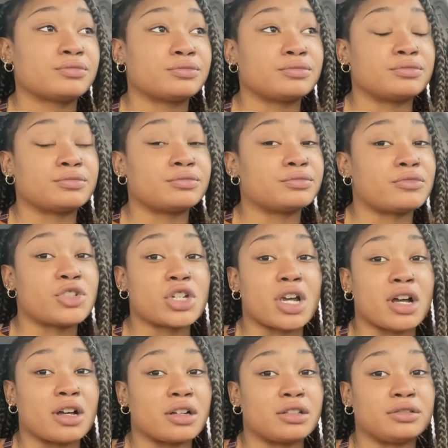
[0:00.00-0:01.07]
Mm-mm,
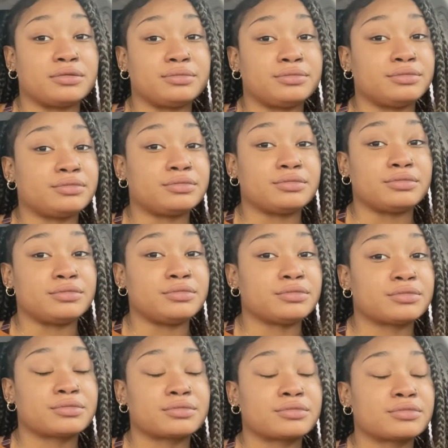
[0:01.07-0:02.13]
child. Mm-mm.
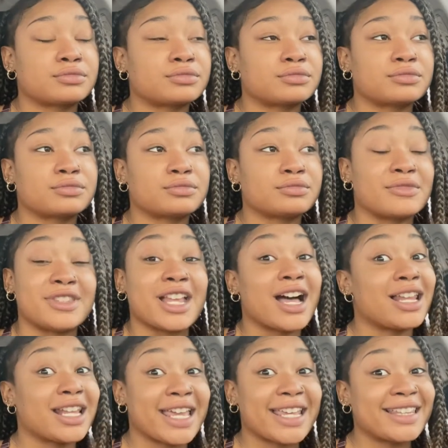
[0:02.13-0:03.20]

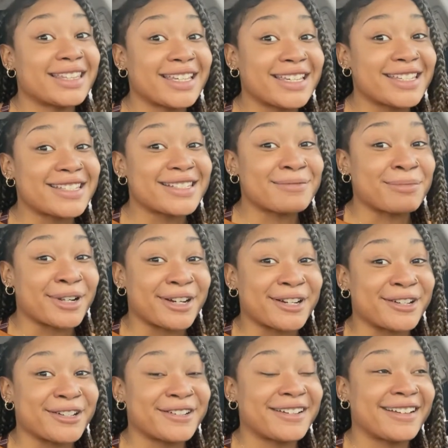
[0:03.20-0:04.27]
Not like this,
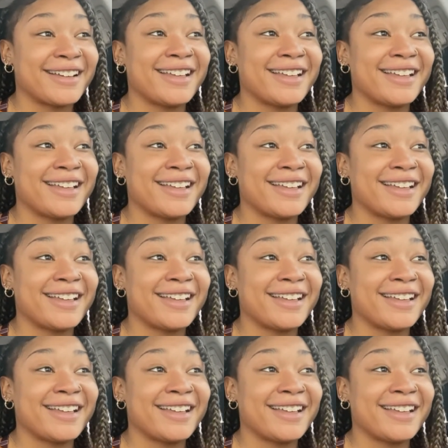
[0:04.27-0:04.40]
bro.